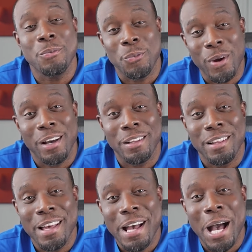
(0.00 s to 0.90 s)
Well,
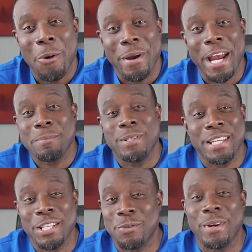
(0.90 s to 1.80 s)
our
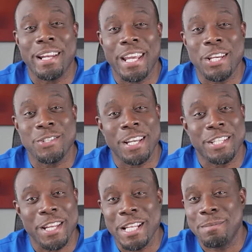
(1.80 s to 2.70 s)
expertise in radiation
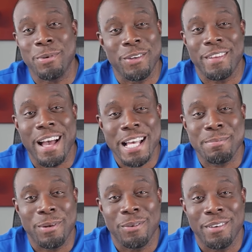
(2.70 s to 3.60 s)
extends beyond the
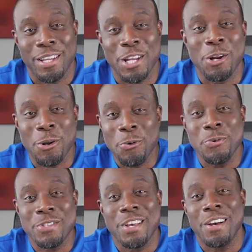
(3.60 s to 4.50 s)
hospital. It
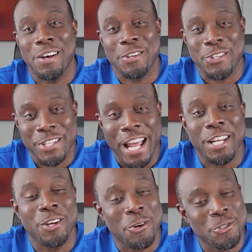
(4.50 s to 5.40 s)
includes
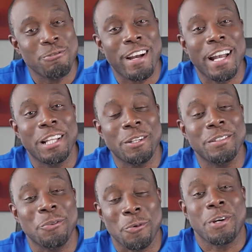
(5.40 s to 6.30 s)
understanding ultraviolet
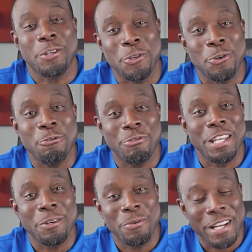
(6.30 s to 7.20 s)
or
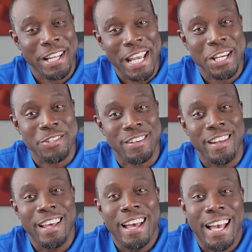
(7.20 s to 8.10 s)
UV radiation
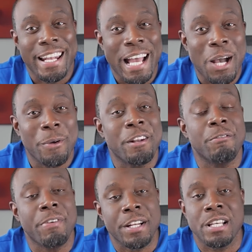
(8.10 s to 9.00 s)
and how it
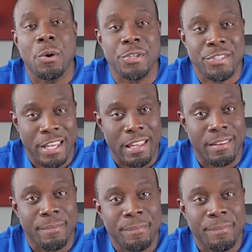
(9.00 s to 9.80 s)
affects our skin.